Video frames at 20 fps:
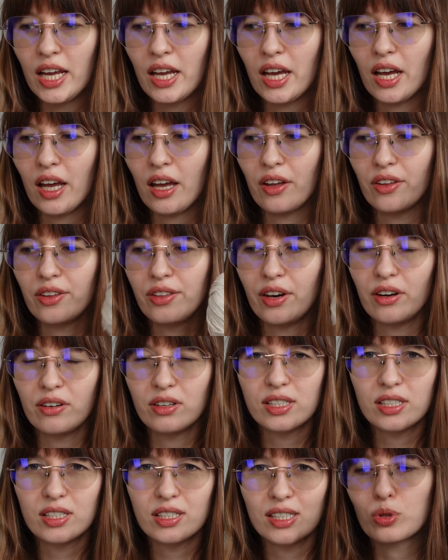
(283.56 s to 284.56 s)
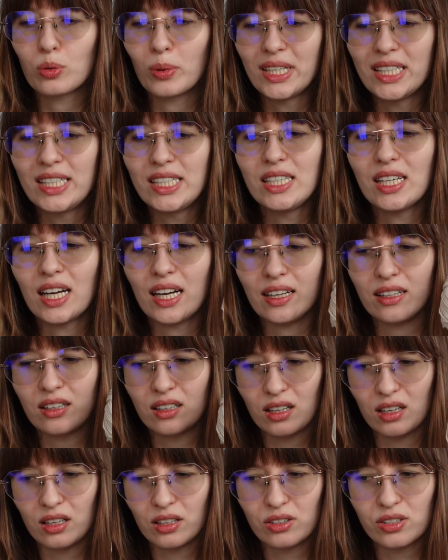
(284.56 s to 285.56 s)
There is 29
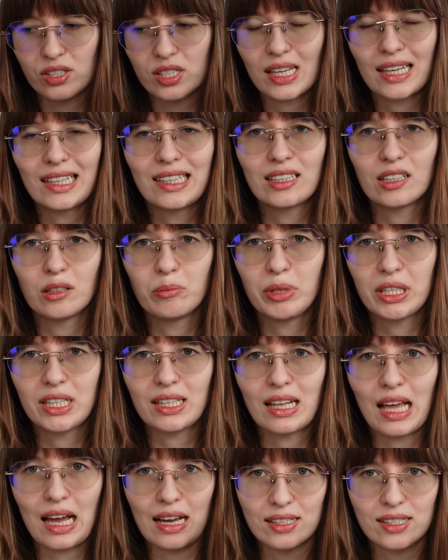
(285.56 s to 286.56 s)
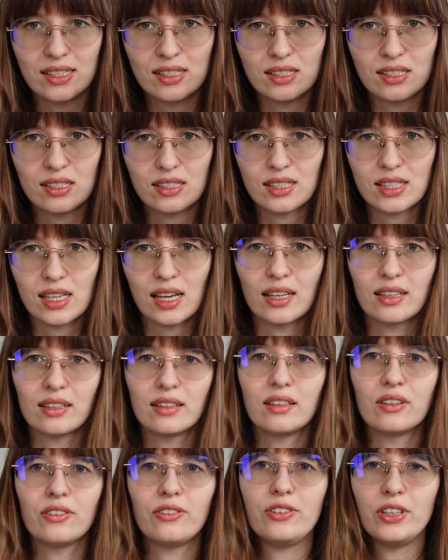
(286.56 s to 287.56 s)
colors, a little bit less
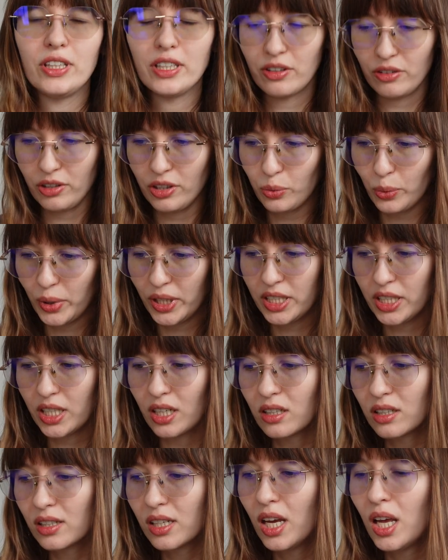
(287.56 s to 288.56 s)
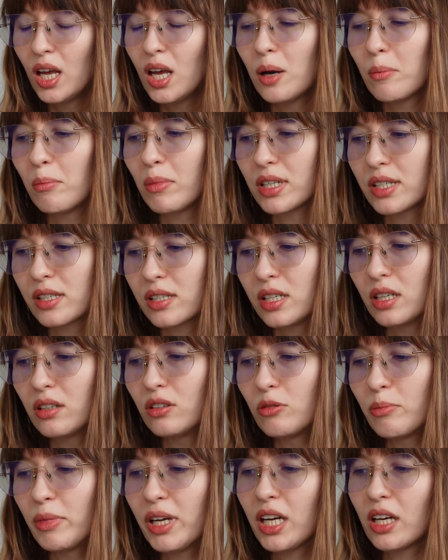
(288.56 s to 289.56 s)
than fingering weight yarn, but still
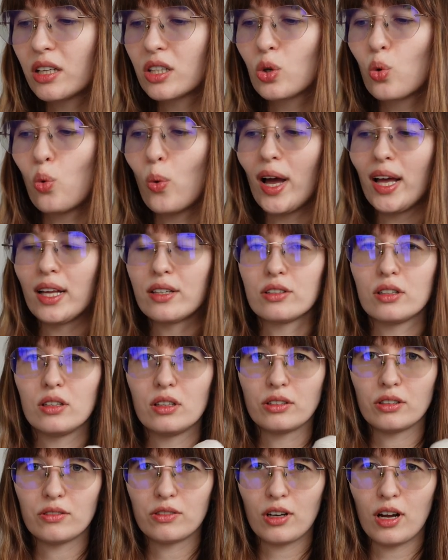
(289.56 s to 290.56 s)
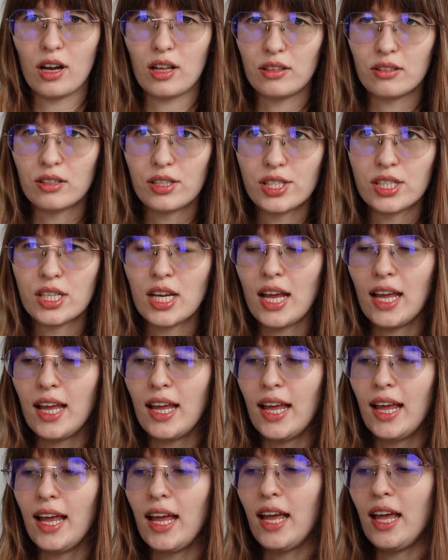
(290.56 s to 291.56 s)
you may get quite a lot of colors.
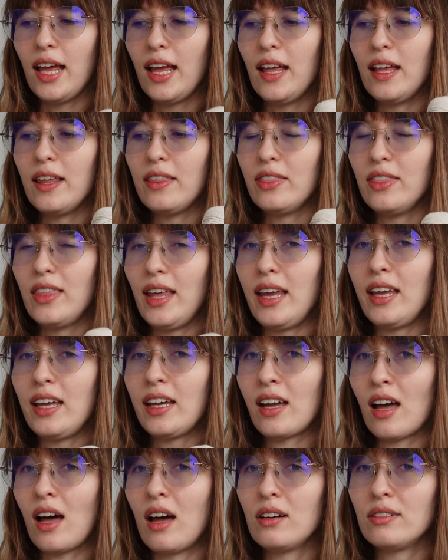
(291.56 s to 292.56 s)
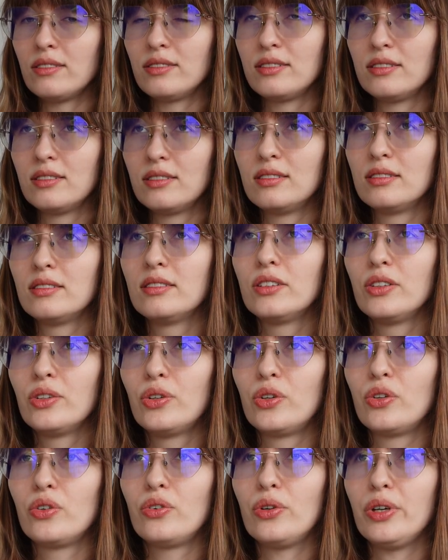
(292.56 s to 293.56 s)
And they have
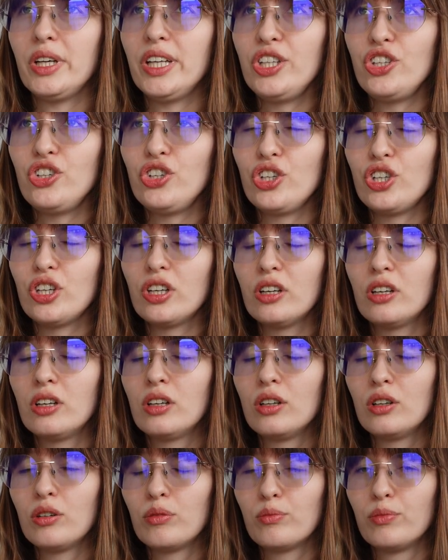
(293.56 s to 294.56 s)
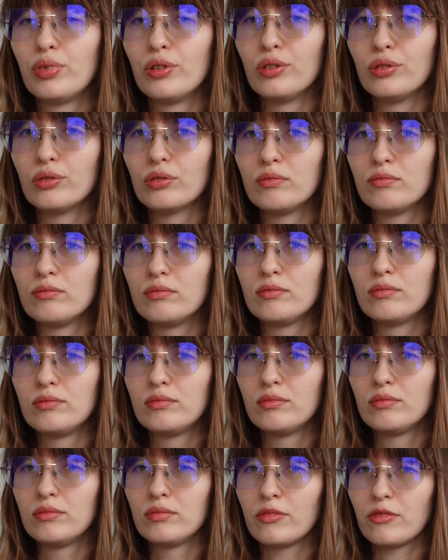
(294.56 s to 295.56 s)
rich blue,
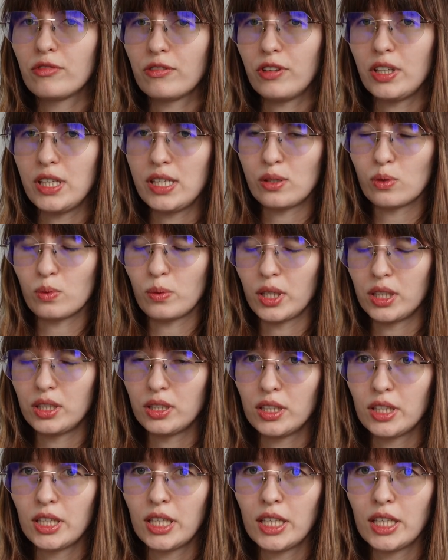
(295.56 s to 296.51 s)
this one.